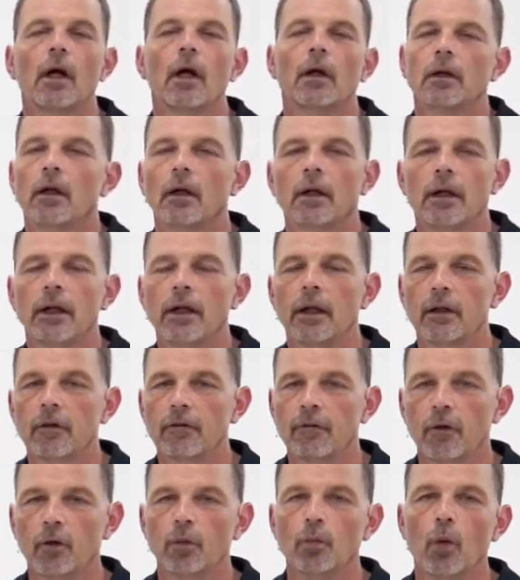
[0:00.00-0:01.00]
and I can get the
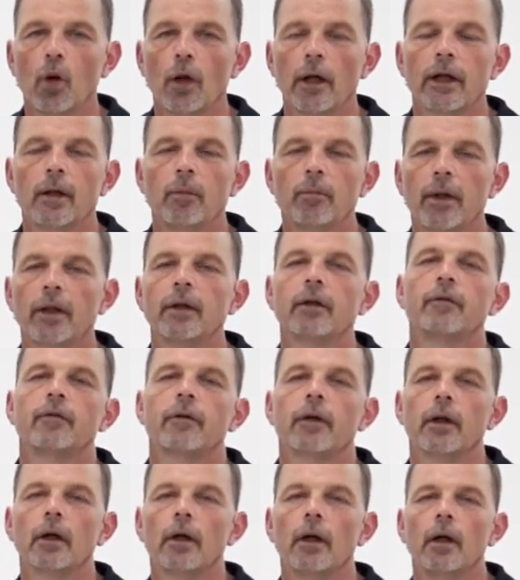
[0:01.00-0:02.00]
full working
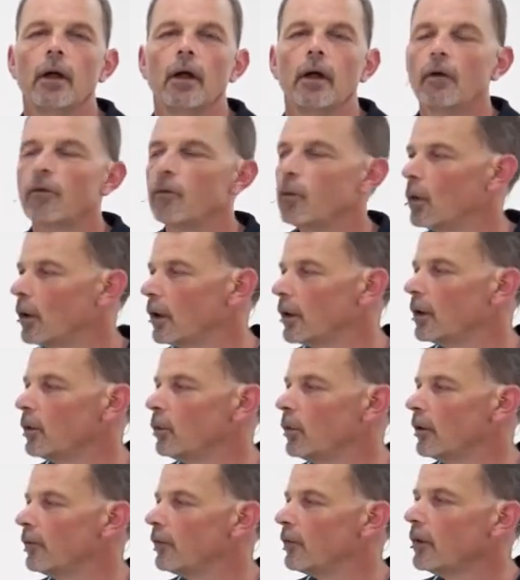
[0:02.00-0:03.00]
benefit of
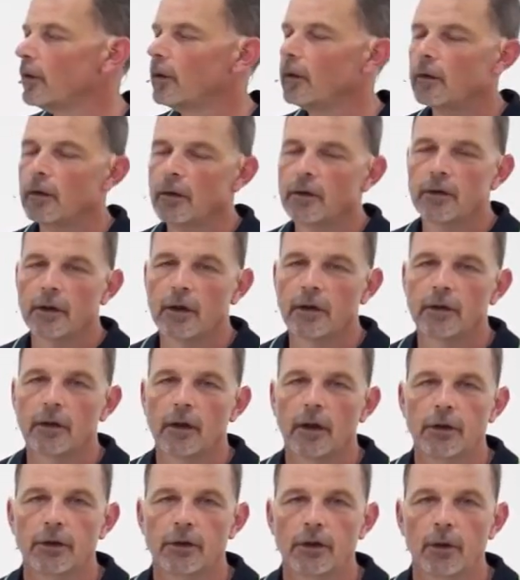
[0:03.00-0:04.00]
working with the
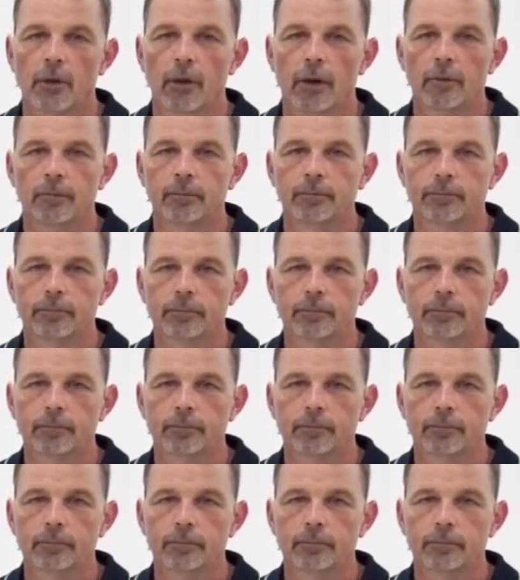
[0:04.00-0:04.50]
SYSLITE Duo.